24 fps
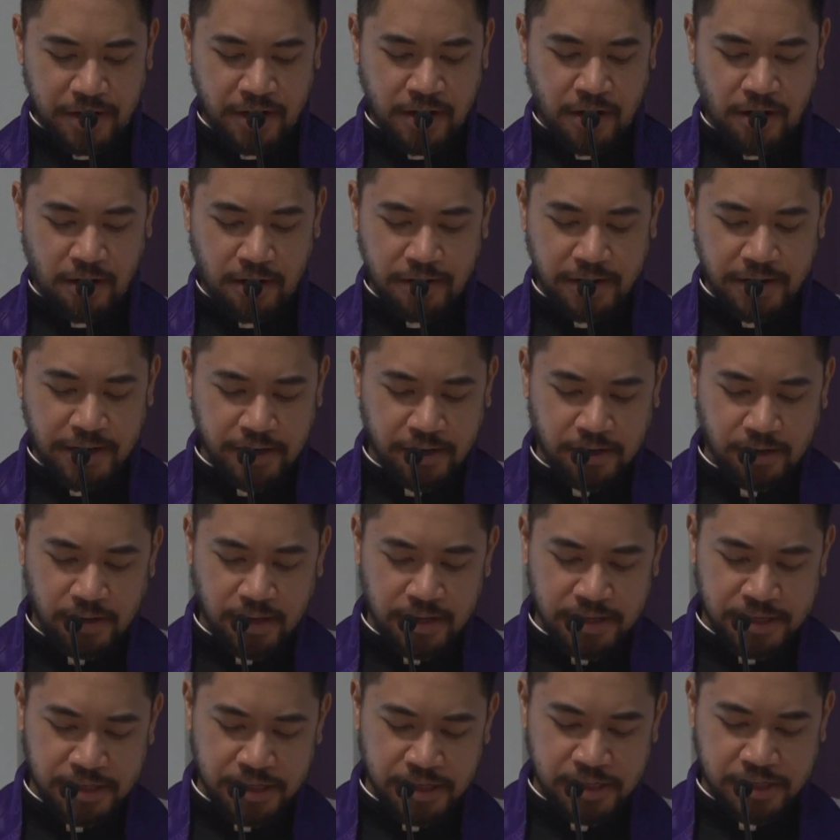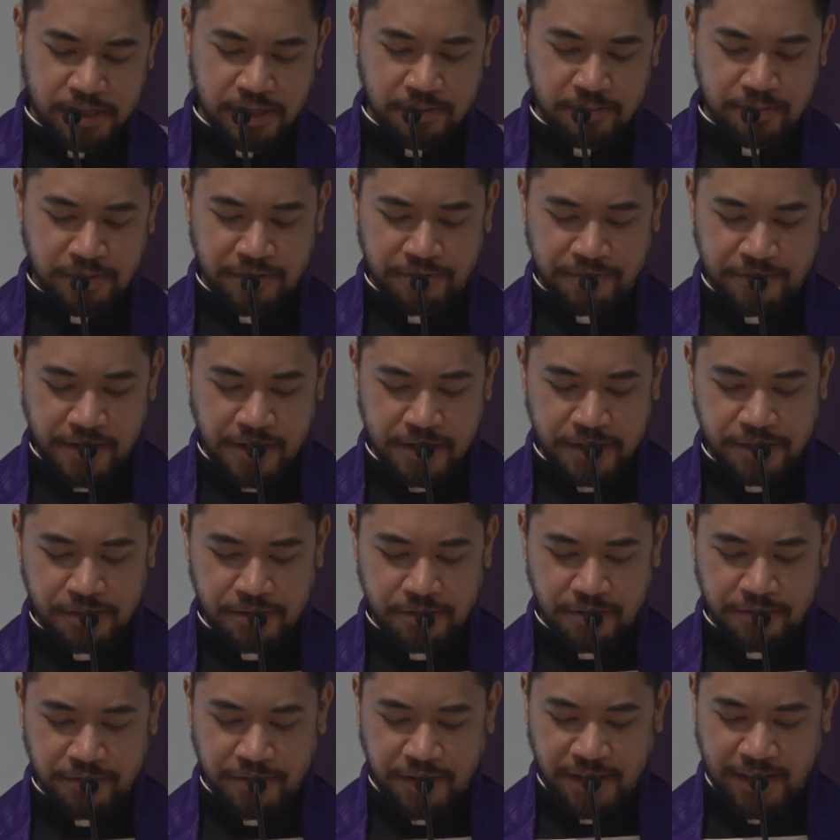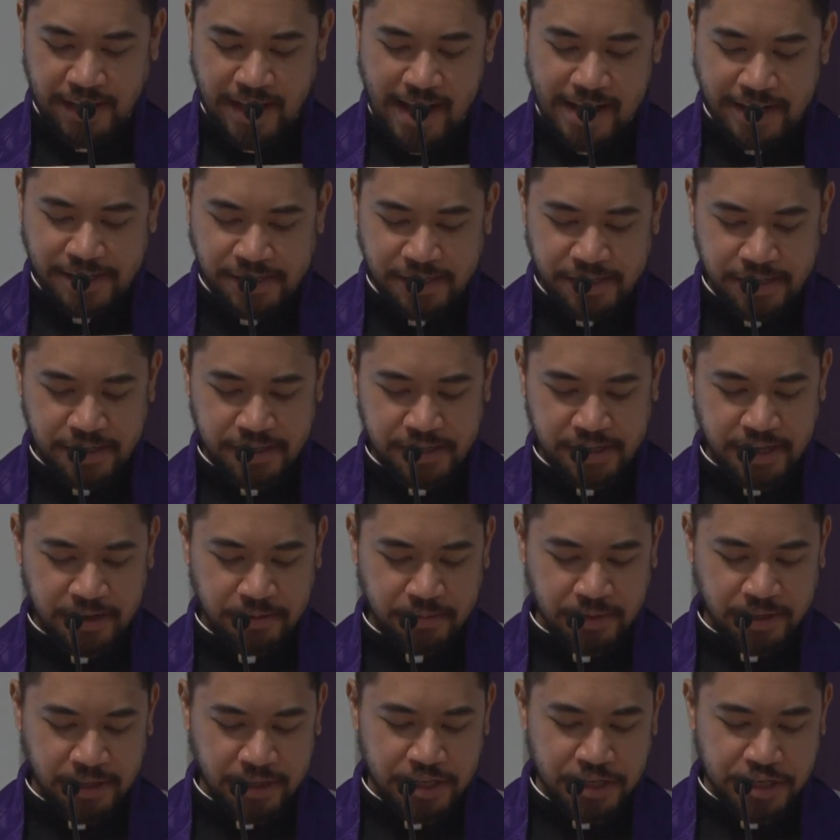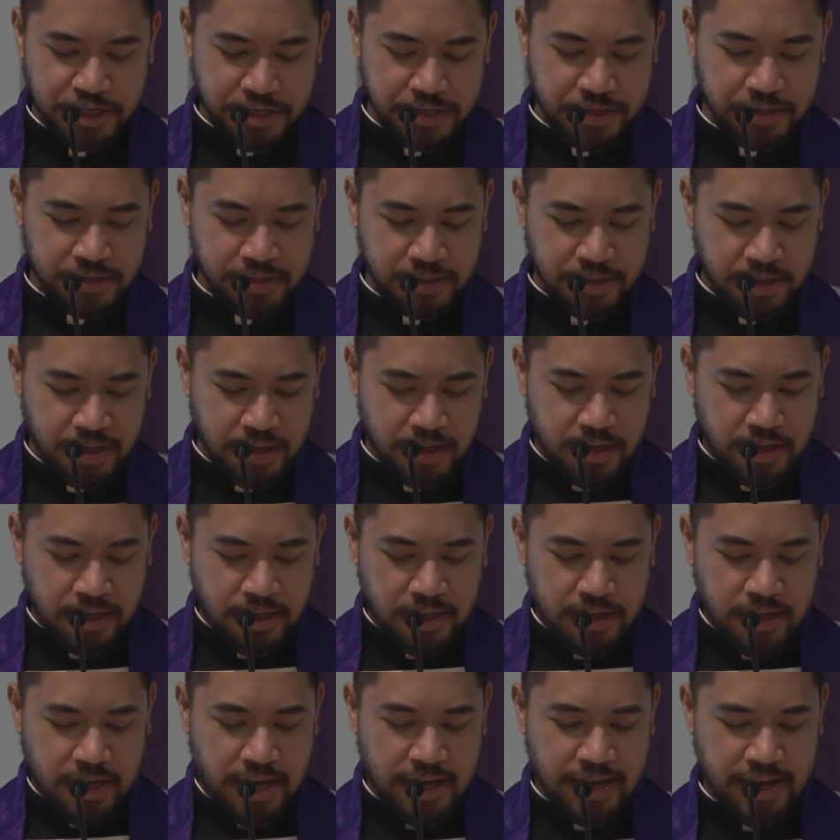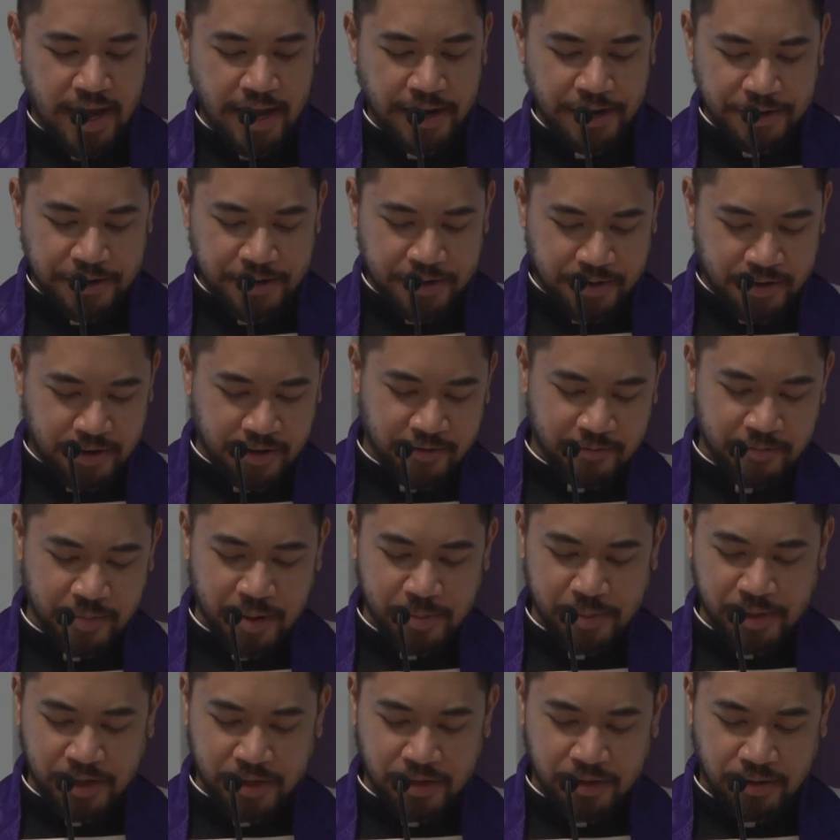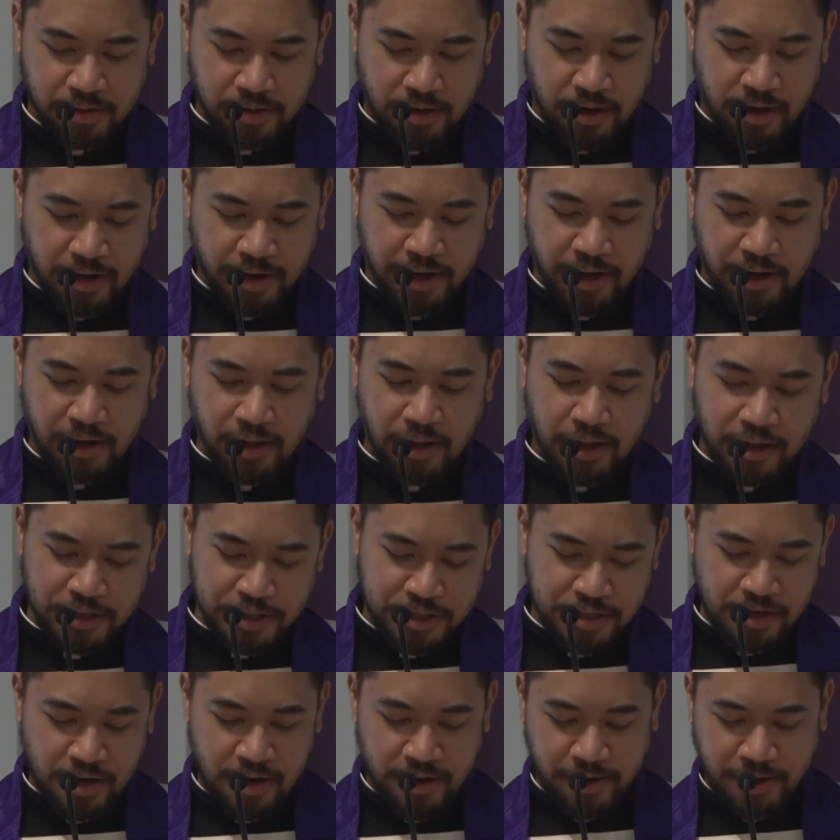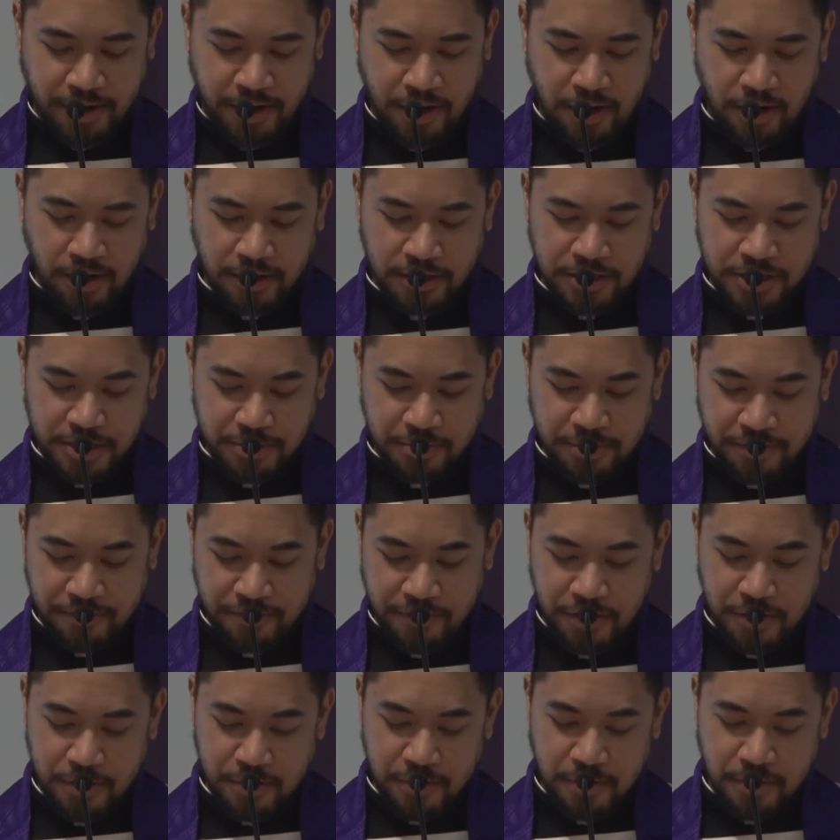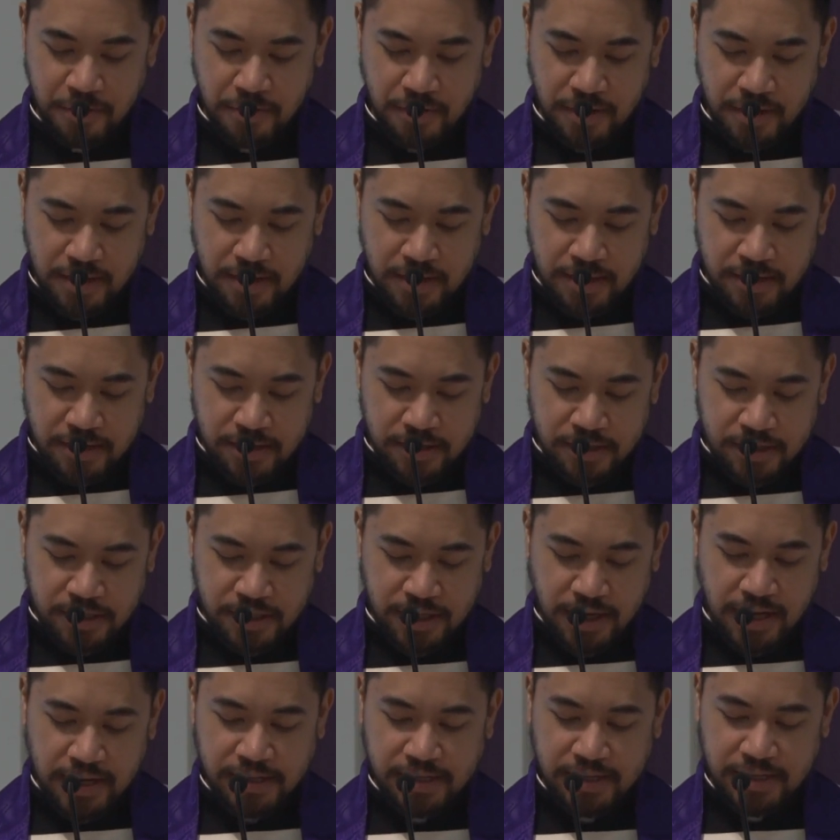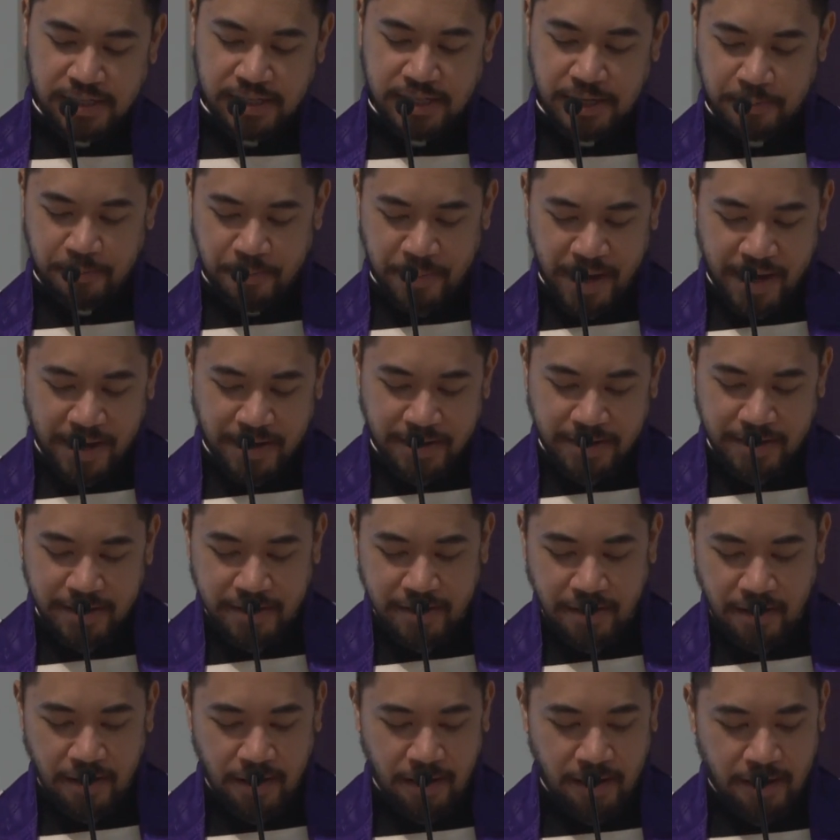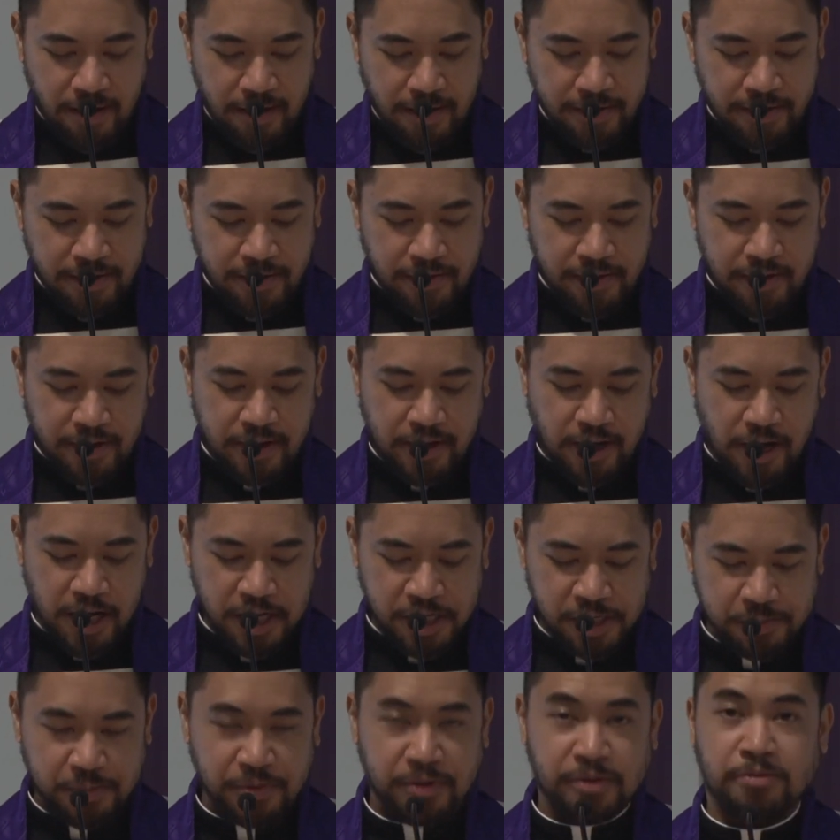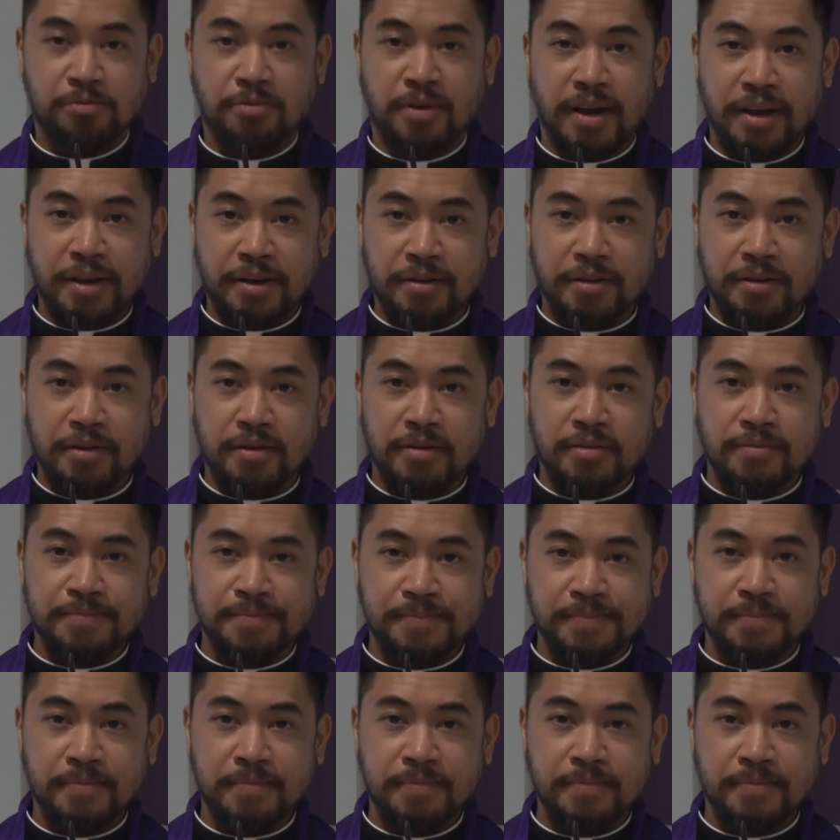Cargill, assistant professor of classics and religion and editor of Biblical Archaeology, Archaeology Review, says it depended on the gospel writer.